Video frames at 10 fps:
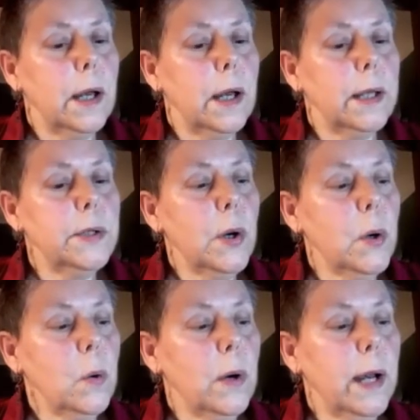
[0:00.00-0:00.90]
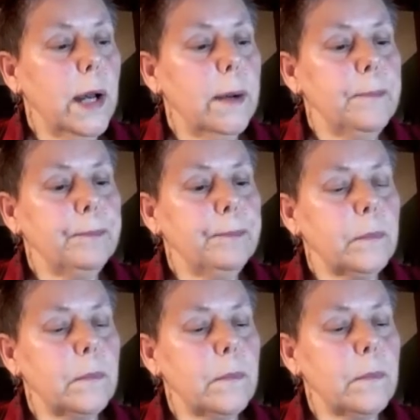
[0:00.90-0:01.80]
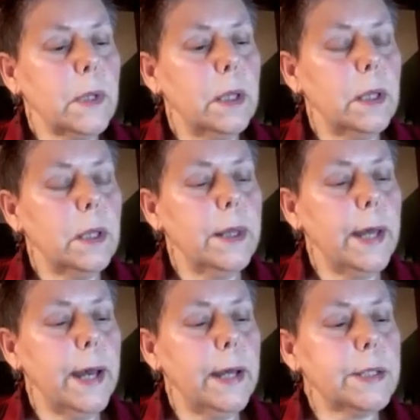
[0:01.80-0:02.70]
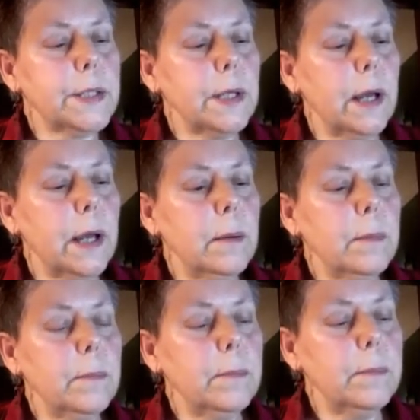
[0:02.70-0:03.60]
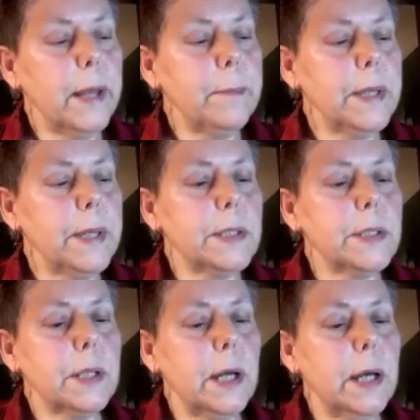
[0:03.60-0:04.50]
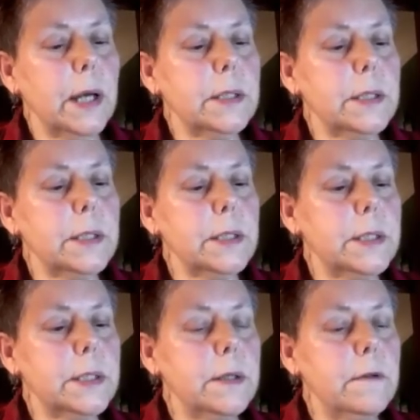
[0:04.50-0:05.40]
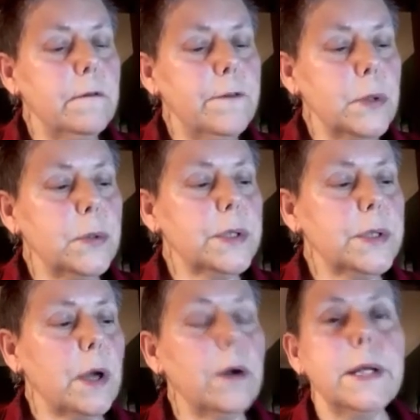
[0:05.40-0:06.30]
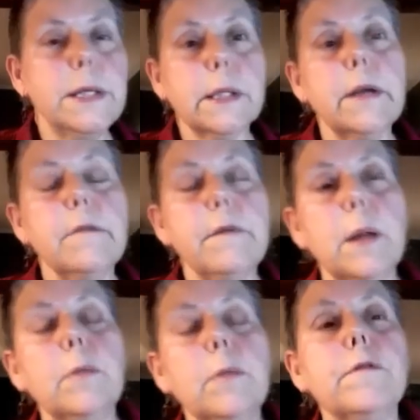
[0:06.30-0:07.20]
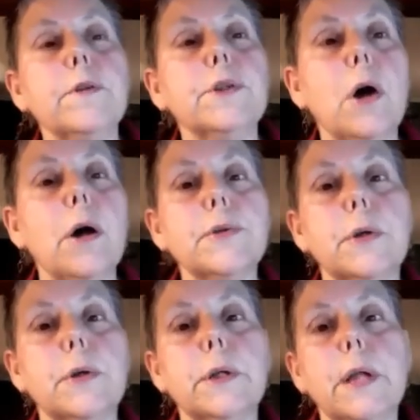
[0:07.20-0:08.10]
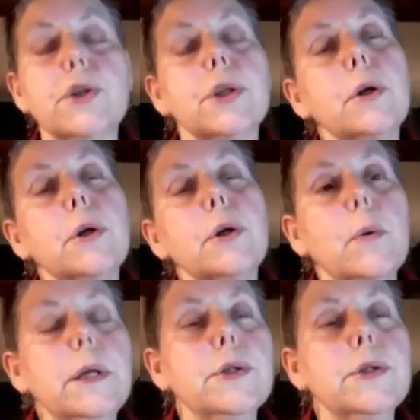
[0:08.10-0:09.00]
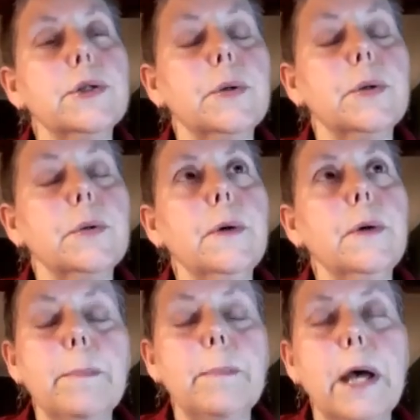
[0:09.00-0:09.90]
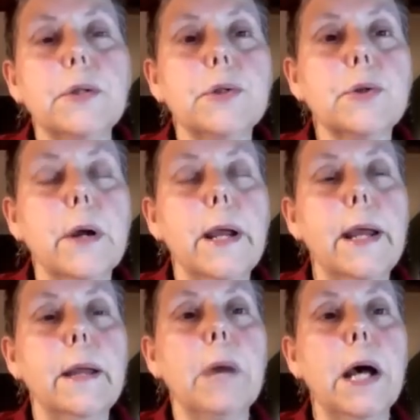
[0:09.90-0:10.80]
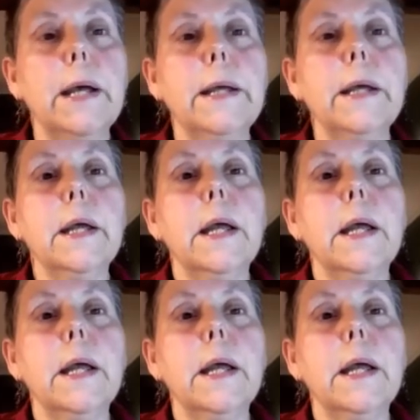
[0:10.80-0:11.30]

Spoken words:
I know that plant-based foods are easily available for dogs. You can actually go into a pet store and buy